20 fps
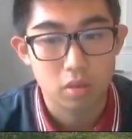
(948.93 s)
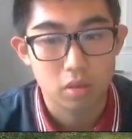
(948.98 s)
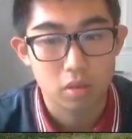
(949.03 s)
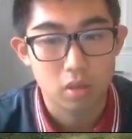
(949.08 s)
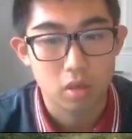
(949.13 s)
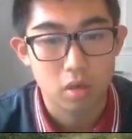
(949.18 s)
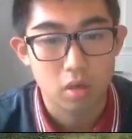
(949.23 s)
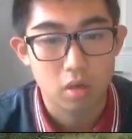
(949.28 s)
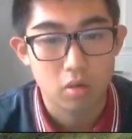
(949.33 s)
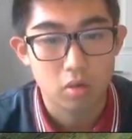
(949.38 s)

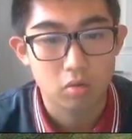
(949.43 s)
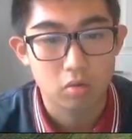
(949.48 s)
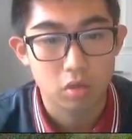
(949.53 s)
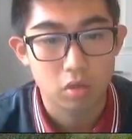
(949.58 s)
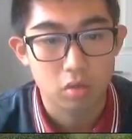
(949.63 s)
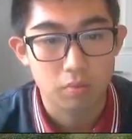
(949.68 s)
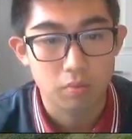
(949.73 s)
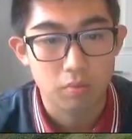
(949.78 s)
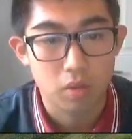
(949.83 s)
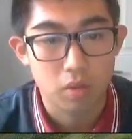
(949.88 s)
The RU is
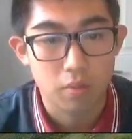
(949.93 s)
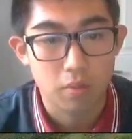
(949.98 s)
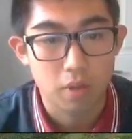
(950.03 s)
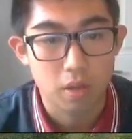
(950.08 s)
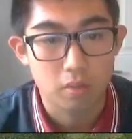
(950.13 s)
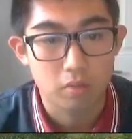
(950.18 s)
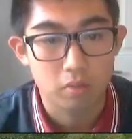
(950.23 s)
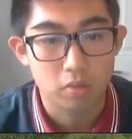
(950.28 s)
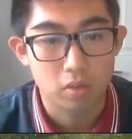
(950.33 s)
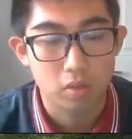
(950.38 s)
gonna pop
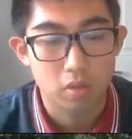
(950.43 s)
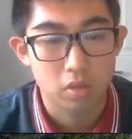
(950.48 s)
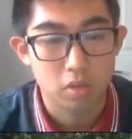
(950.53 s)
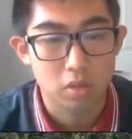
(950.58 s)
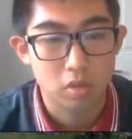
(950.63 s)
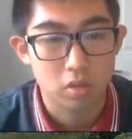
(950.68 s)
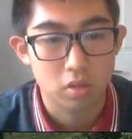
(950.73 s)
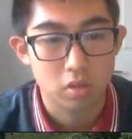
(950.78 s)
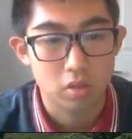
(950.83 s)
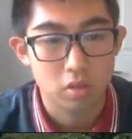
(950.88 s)
up and
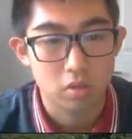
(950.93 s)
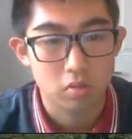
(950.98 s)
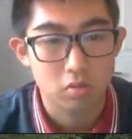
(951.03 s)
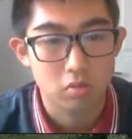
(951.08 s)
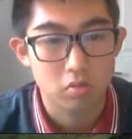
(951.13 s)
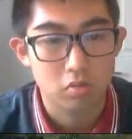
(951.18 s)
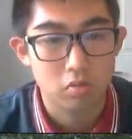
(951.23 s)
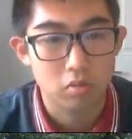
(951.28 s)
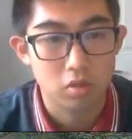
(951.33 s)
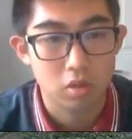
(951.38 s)
just
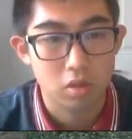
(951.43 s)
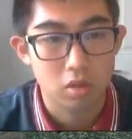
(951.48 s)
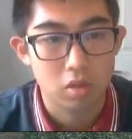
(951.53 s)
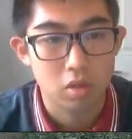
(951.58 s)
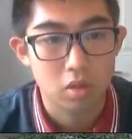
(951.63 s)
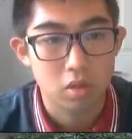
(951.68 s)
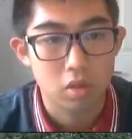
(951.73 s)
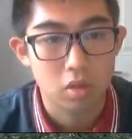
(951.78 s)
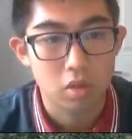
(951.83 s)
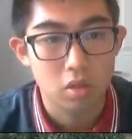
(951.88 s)
screw in
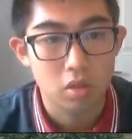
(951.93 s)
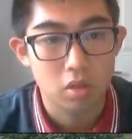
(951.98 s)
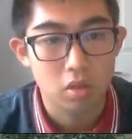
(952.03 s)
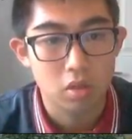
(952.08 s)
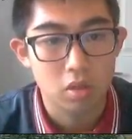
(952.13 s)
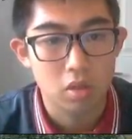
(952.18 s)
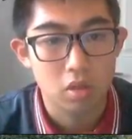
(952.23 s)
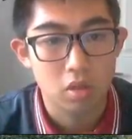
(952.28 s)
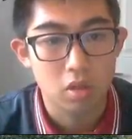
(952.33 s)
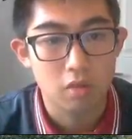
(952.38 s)

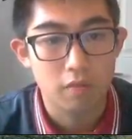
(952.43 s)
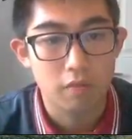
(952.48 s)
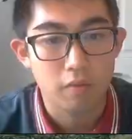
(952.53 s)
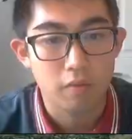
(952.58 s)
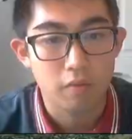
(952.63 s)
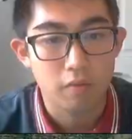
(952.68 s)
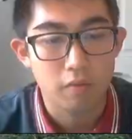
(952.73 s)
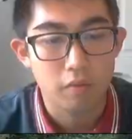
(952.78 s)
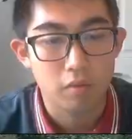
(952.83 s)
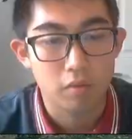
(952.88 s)
the
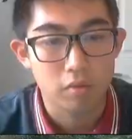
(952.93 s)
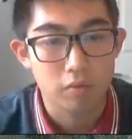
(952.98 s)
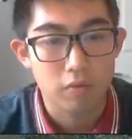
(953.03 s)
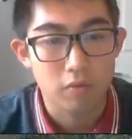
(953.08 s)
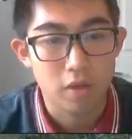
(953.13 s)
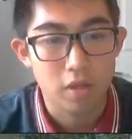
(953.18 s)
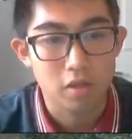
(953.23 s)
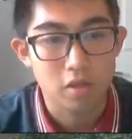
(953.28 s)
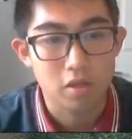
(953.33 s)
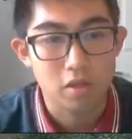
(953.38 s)
T-54's
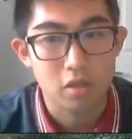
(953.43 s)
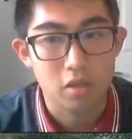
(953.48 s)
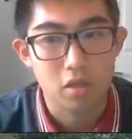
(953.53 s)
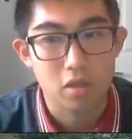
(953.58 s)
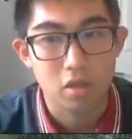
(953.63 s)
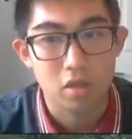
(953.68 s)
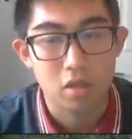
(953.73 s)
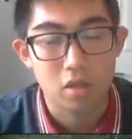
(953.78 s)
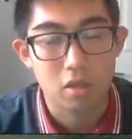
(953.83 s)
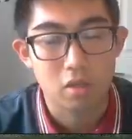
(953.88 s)
face, I
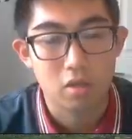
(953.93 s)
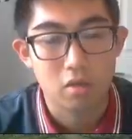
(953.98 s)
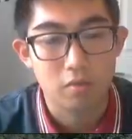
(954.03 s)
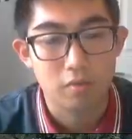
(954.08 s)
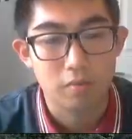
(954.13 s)
think.